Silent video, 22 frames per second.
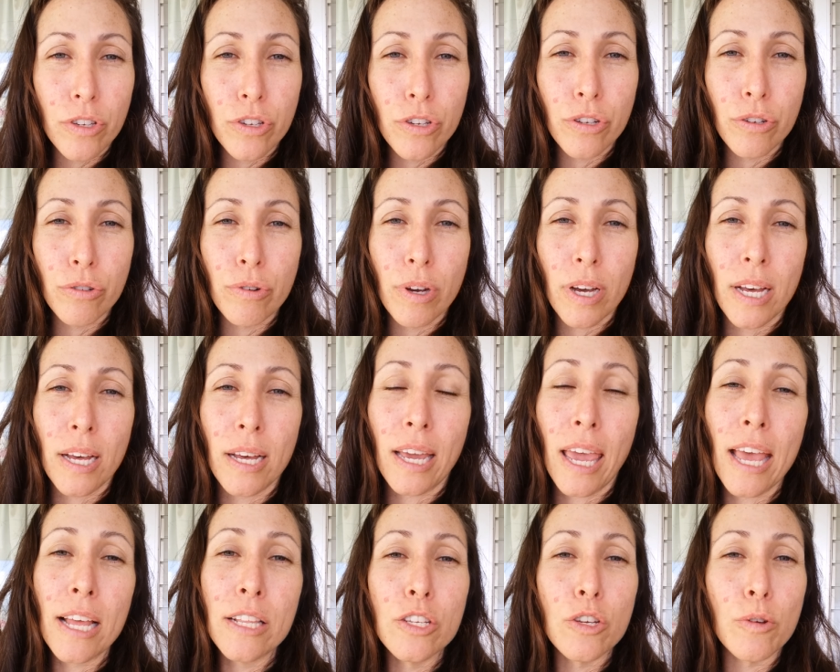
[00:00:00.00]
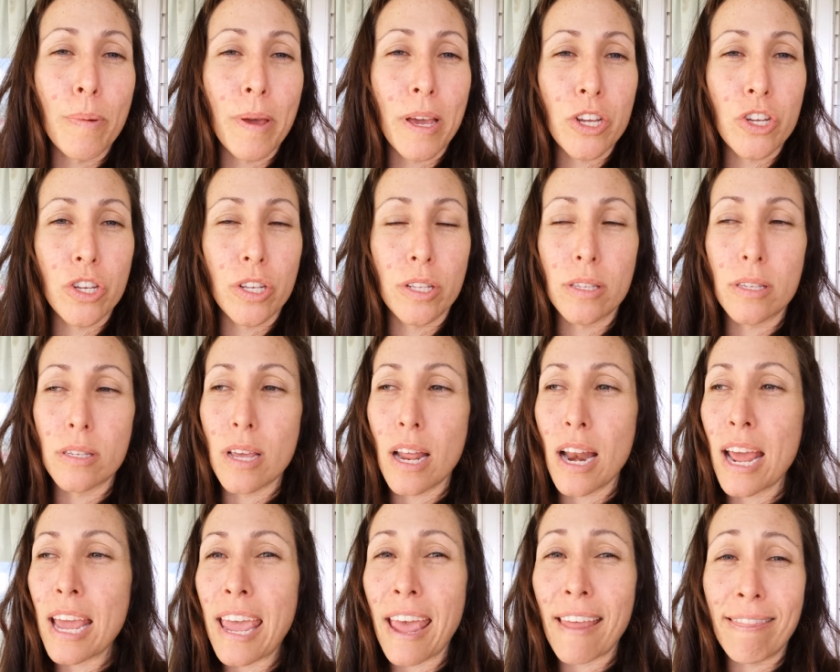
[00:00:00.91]
to cancer patients,
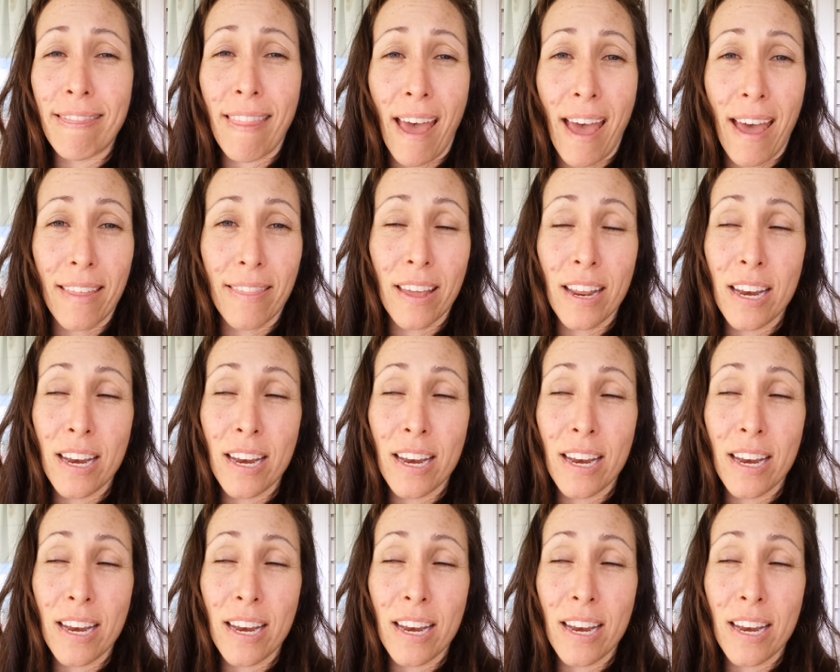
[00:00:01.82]
and I get that.